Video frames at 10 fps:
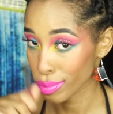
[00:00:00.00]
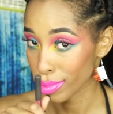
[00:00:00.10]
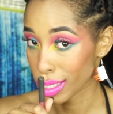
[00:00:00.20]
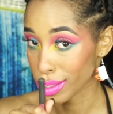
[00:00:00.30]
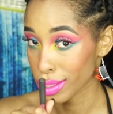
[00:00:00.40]

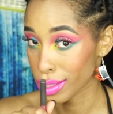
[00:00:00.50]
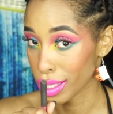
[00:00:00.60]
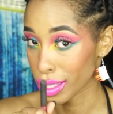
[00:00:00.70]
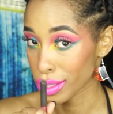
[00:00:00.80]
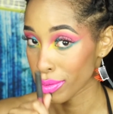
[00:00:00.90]
That's
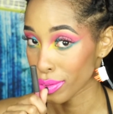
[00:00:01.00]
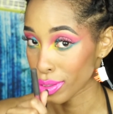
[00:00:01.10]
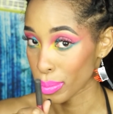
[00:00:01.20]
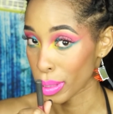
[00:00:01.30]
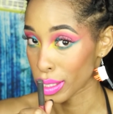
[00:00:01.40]
Detective
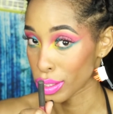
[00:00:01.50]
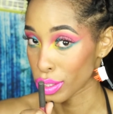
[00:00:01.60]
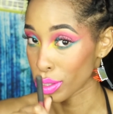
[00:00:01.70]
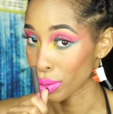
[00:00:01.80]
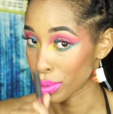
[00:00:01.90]

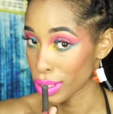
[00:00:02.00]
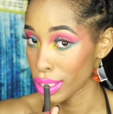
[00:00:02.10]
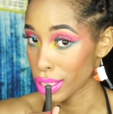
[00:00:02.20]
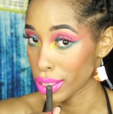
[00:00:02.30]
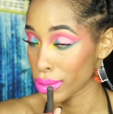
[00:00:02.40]
Inspector
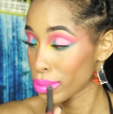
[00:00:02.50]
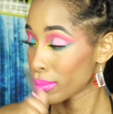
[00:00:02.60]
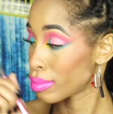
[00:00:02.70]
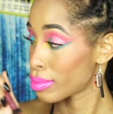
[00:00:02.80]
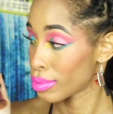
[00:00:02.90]
Lucy
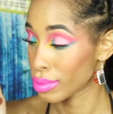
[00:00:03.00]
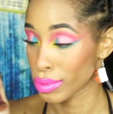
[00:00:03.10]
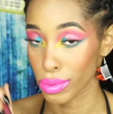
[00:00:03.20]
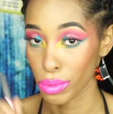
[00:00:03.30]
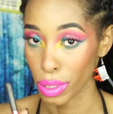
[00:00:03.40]

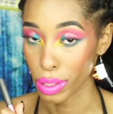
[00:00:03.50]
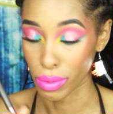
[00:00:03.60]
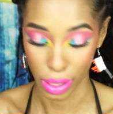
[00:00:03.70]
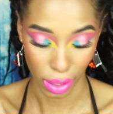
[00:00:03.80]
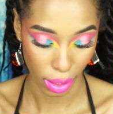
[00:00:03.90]
running
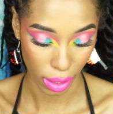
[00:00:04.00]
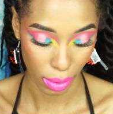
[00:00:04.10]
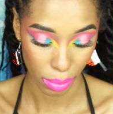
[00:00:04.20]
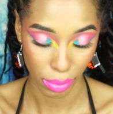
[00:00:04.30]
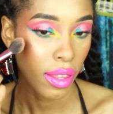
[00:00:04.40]
around like
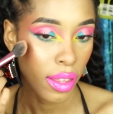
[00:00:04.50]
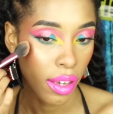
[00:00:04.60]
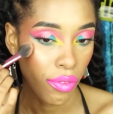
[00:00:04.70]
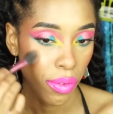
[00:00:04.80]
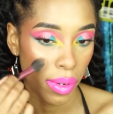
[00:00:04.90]
that.
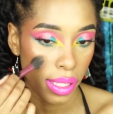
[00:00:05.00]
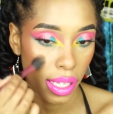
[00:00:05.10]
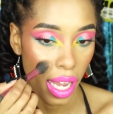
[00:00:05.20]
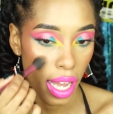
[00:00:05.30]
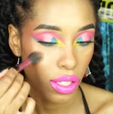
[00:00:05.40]
The
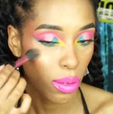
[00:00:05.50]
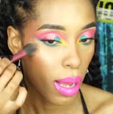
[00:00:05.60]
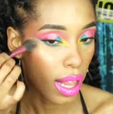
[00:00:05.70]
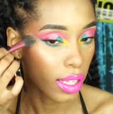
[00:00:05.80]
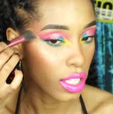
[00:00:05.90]
forensic
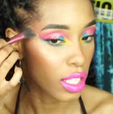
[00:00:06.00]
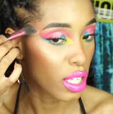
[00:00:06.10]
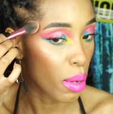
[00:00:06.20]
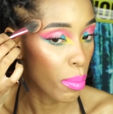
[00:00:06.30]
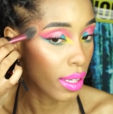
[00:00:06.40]

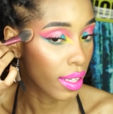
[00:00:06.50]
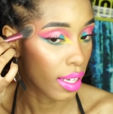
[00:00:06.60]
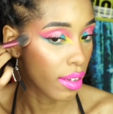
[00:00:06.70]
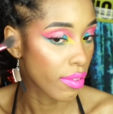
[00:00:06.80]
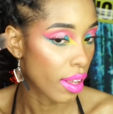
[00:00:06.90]
entomologists
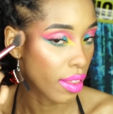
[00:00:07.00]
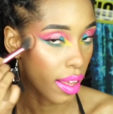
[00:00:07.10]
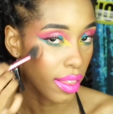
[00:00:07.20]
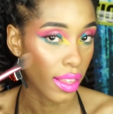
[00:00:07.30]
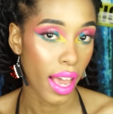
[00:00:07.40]
believe
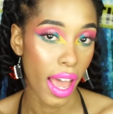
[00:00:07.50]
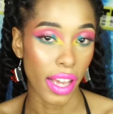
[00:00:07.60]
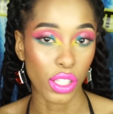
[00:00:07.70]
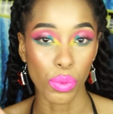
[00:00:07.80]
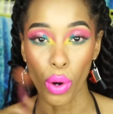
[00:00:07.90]
that the
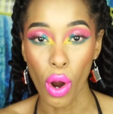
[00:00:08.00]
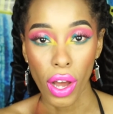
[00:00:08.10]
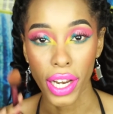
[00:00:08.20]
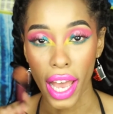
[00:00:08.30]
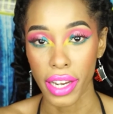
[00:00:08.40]
eggs were
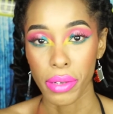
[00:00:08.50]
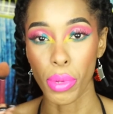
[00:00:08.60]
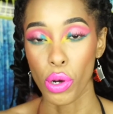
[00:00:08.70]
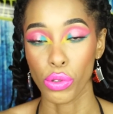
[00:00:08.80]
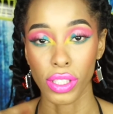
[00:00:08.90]
on Edna
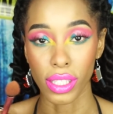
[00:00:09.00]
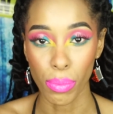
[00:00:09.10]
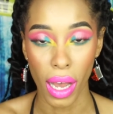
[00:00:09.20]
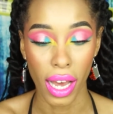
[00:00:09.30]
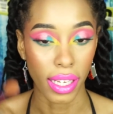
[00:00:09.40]
Posey's
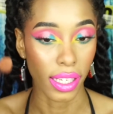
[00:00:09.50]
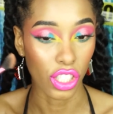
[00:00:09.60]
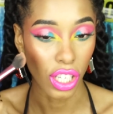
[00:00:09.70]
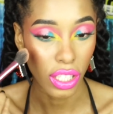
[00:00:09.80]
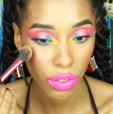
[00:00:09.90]
body
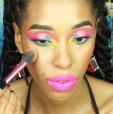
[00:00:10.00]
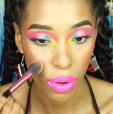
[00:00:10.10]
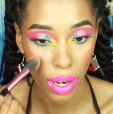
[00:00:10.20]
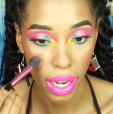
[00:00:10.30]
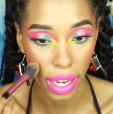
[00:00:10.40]
just
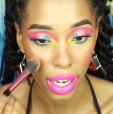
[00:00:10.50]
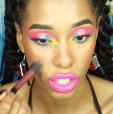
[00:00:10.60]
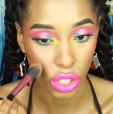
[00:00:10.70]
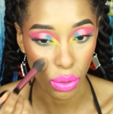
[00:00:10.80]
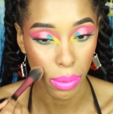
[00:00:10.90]
for a
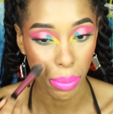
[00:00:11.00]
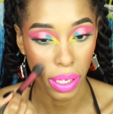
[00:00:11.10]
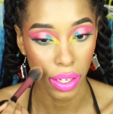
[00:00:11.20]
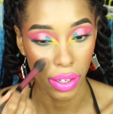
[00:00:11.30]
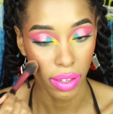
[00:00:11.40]
short
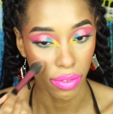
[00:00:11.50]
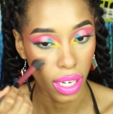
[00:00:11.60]
period of